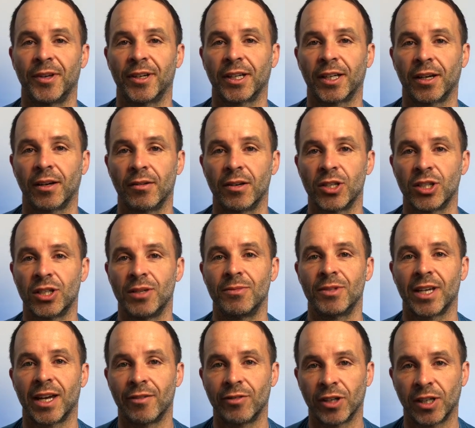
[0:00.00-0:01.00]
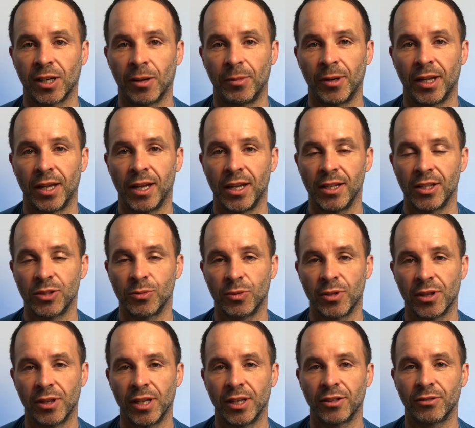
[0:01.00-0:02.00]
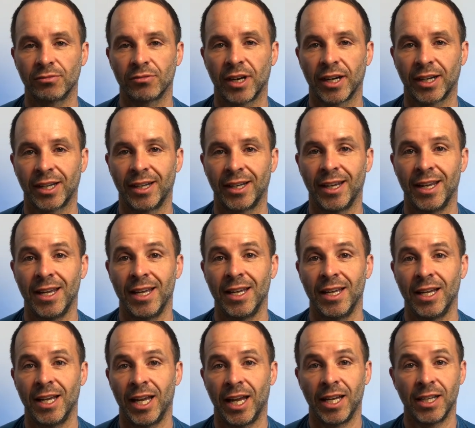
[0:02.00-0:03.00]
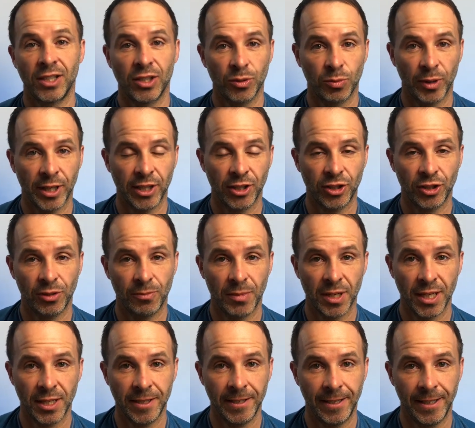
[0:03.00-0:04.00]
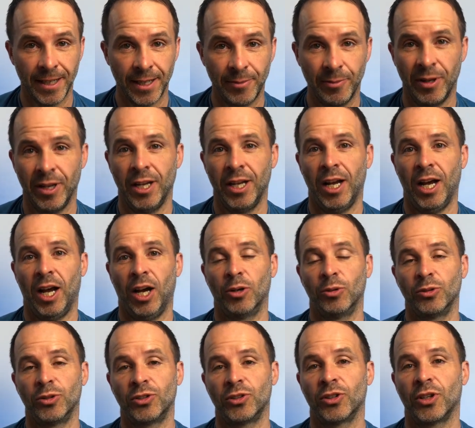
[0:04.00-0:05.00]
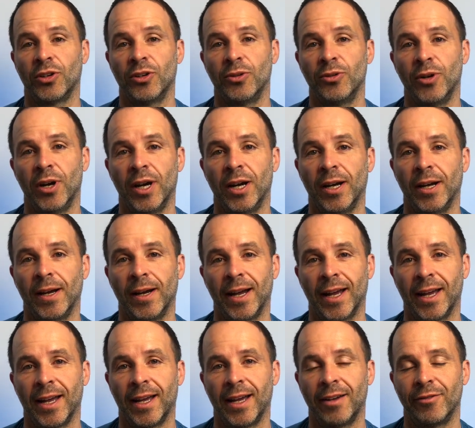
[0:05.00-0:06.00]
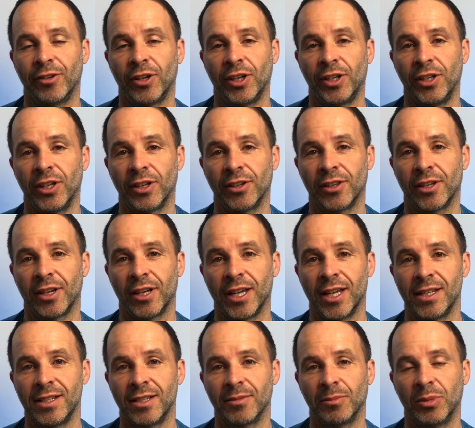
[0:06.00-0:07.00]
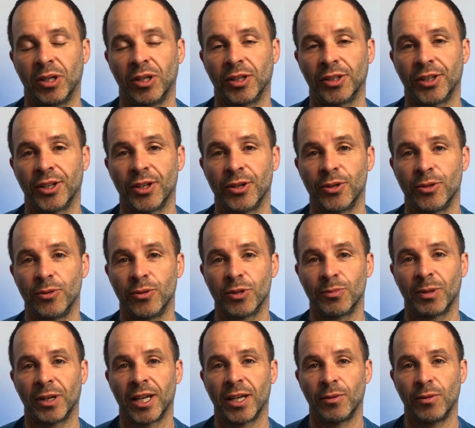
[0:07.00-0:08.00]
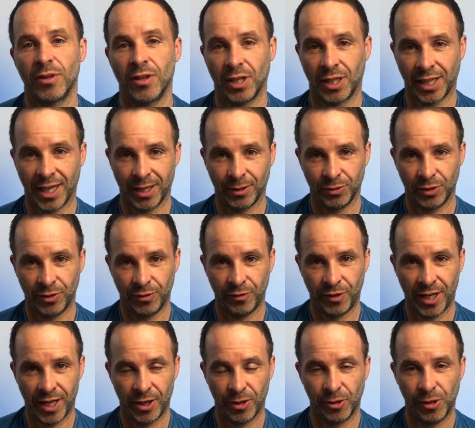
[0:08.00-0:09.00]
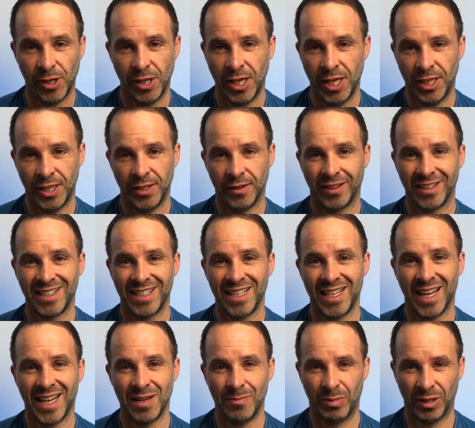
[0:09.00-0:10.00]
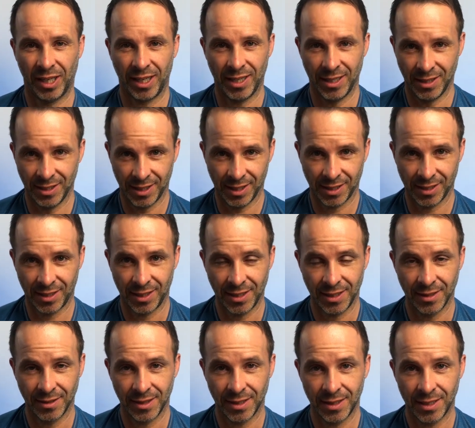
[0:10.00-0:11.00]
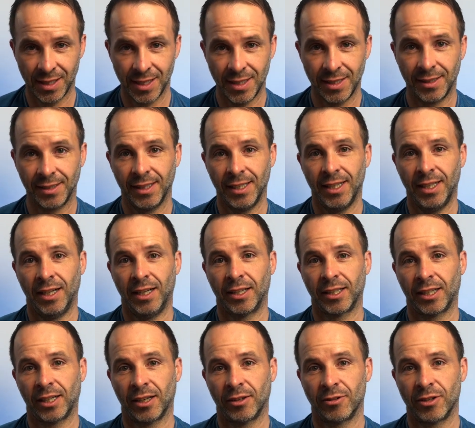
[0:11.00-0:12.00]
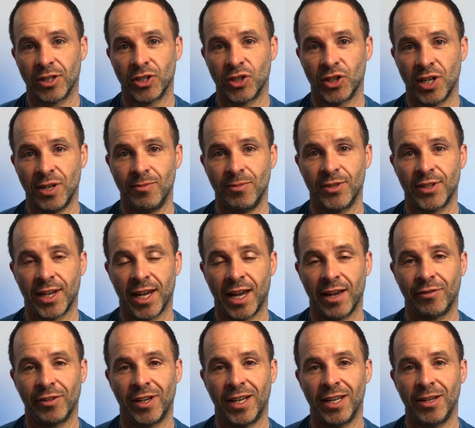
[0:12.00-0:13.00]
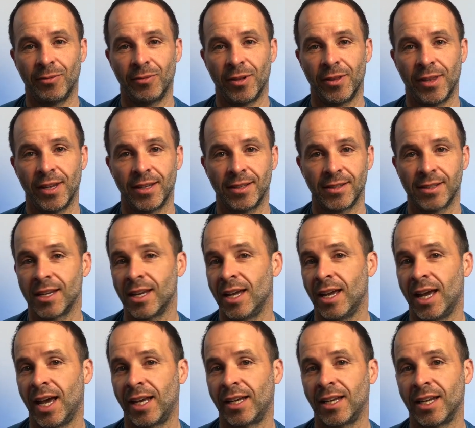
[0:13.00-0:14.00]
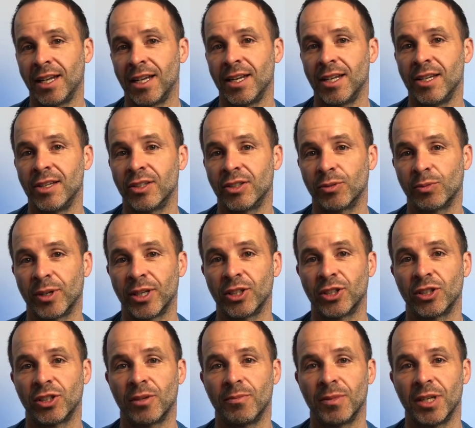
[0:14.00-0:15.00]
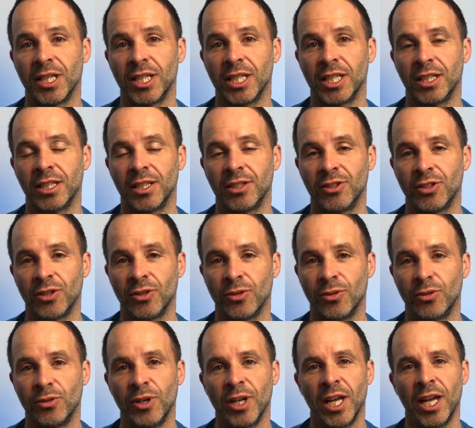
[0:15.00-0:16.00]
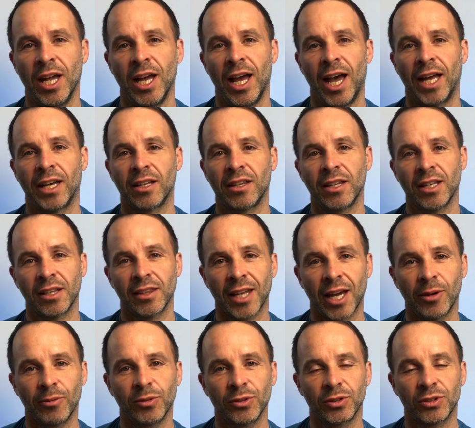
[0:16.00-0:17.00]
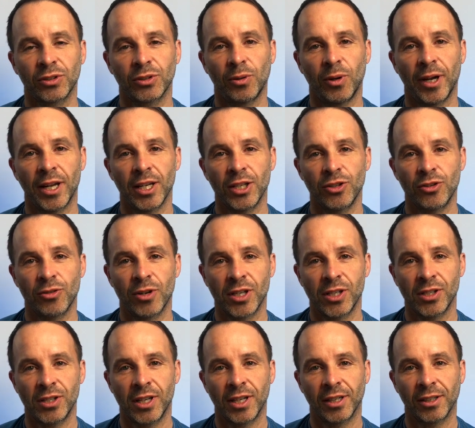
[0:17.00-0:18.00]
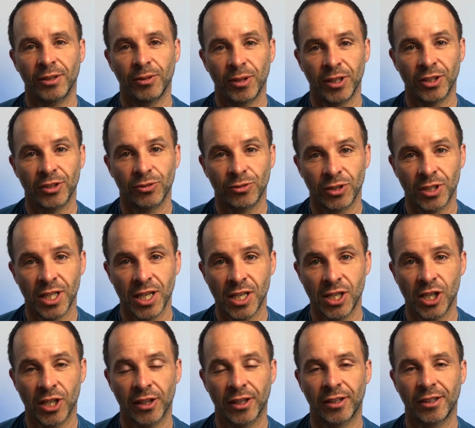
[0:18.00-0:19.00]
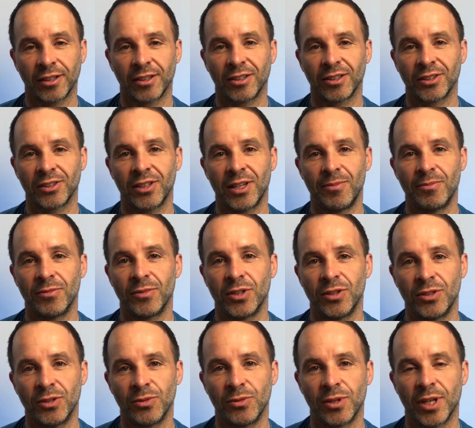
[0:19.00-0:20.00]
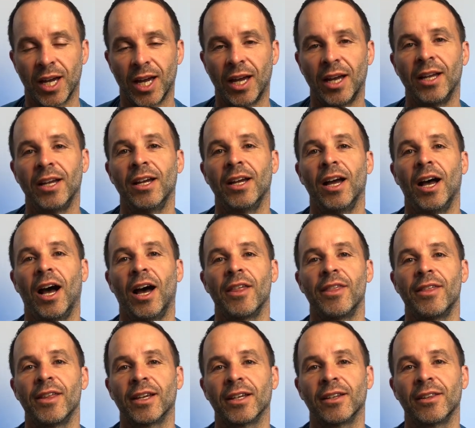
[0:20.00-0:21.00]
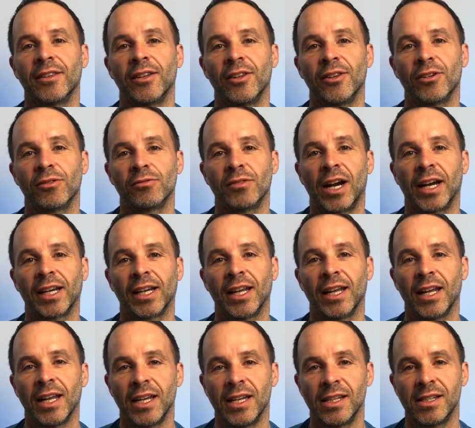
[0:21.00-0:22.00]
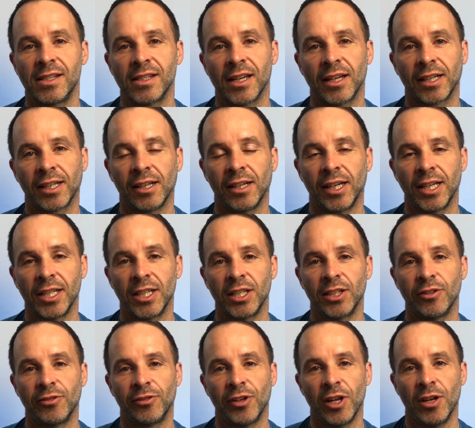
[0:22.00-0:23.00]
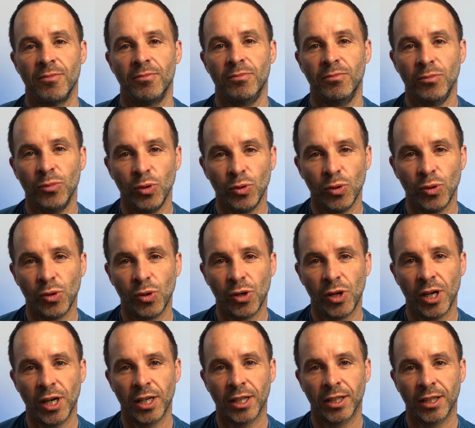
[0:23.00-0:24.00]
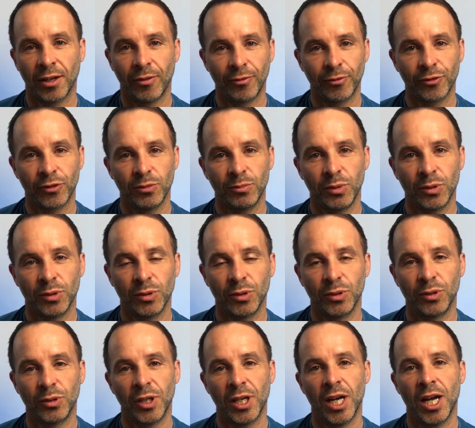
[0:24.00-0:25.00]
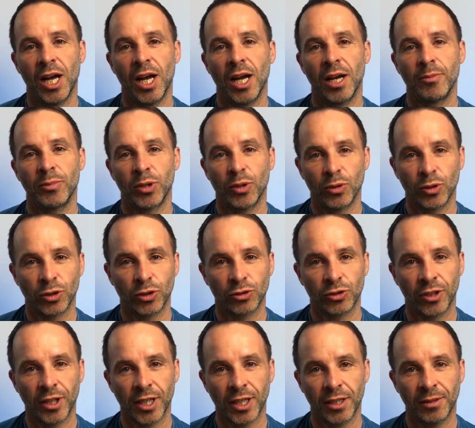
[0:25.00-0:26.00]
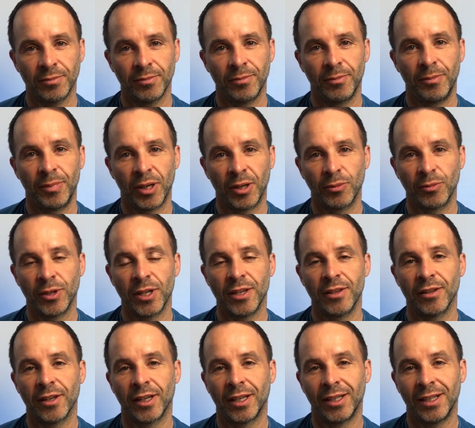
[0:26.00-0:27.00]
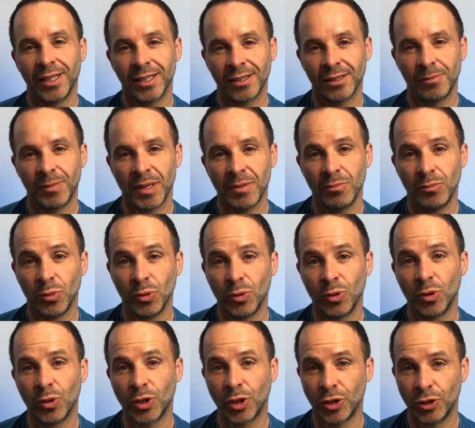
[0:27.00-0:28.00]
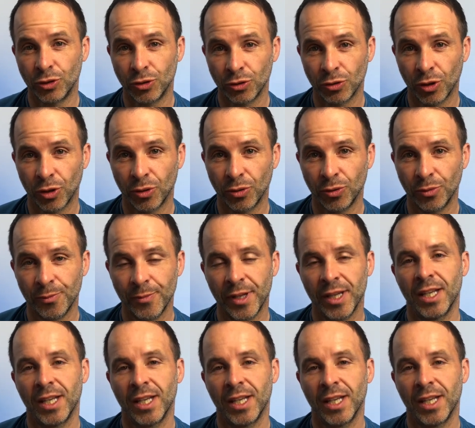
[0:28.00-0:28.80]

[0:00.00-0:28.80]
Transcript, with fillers: I encouraged him to have a couple of hits with this racket. He switched immediately. I also uh, have another hitting partner who was playing with the Countervail 98 blade 1619. I encouraged him to have a hit with this and he switched immediately too. And I think that was quite interesting, quite strategic that I asked them to do that. I think that the racket is a kind of more comfortable pure strike, but with a little bit more control.